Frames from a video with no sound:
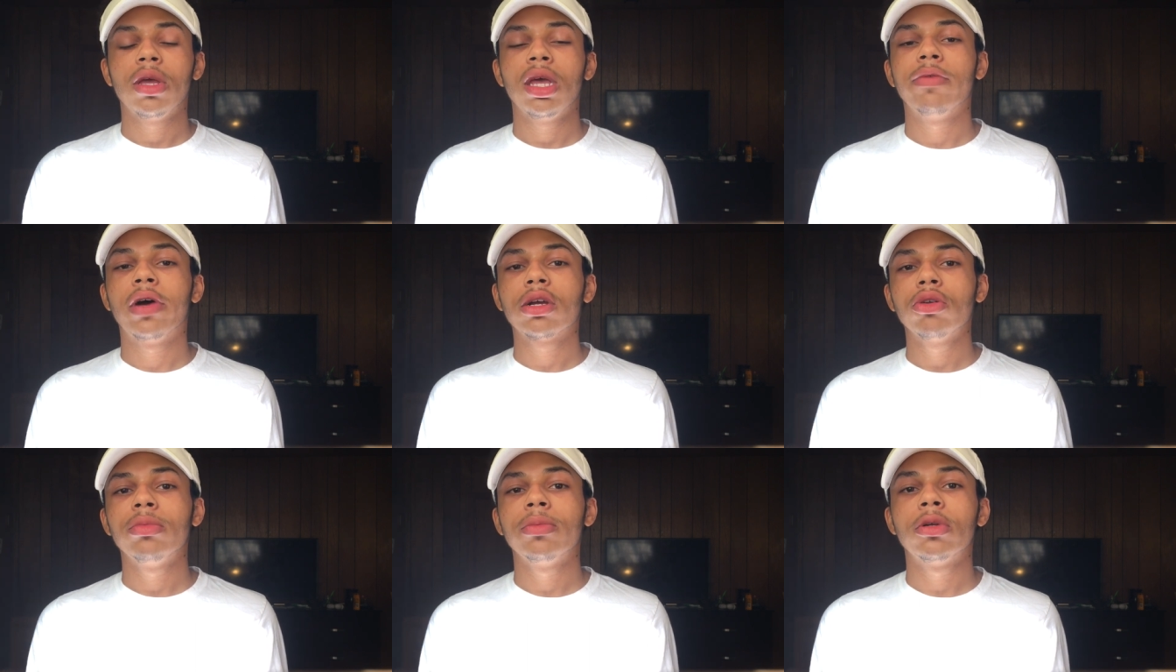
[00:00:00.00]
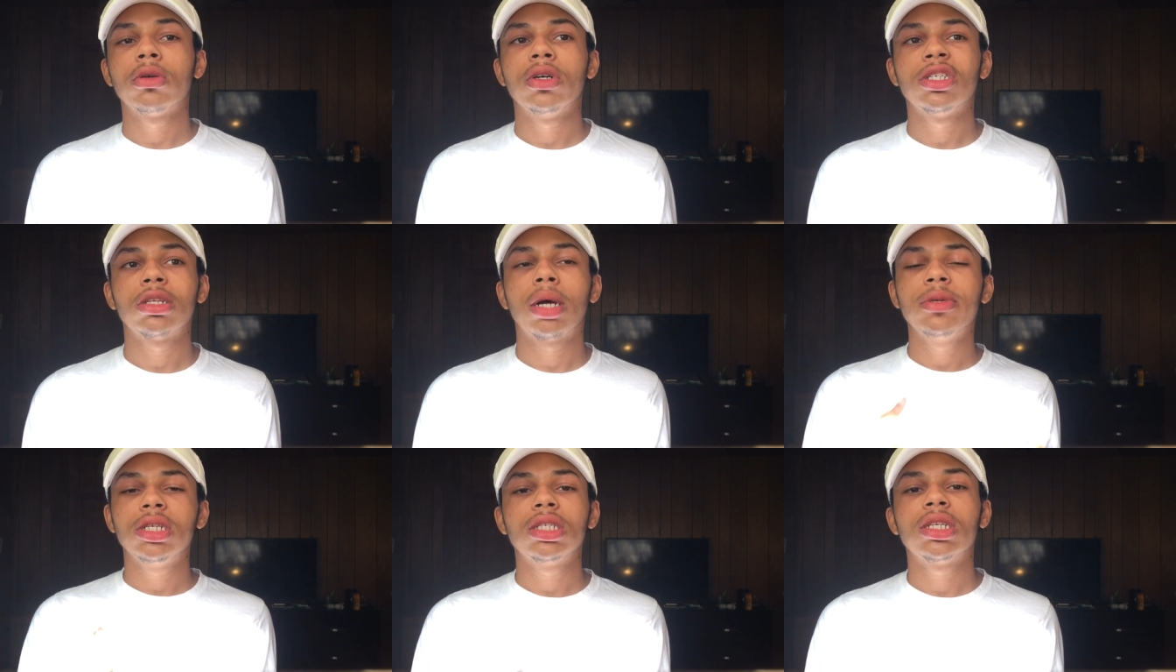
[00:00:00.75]
If I can remember the questions,
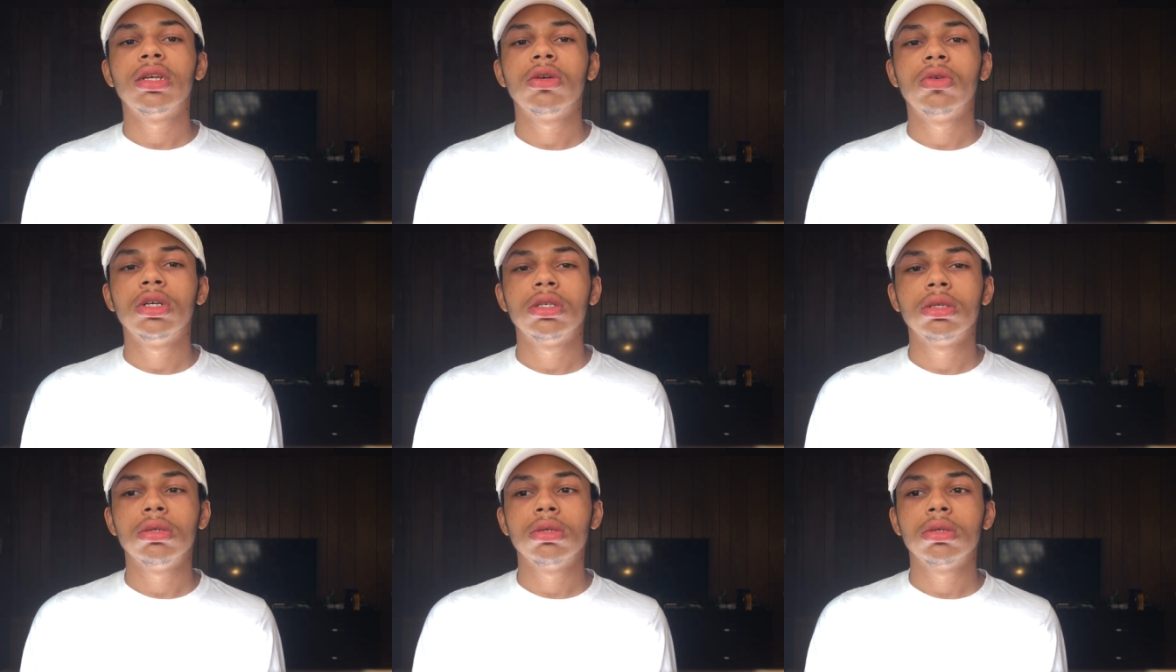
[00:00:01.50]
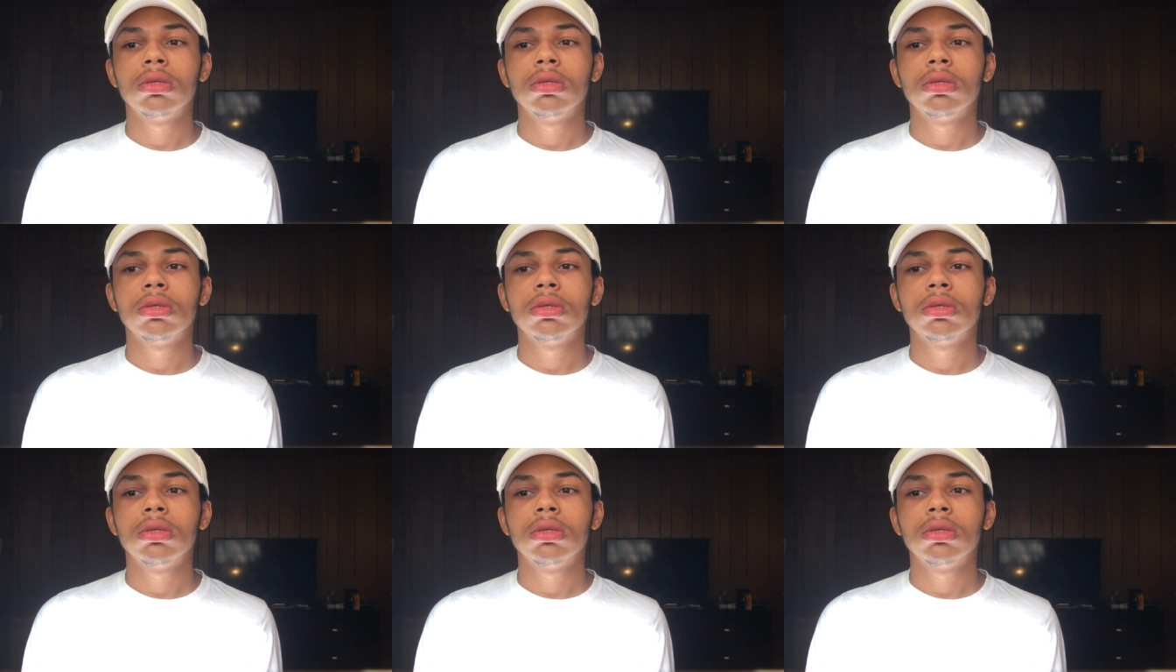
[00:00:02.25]
I'ma just say the questions.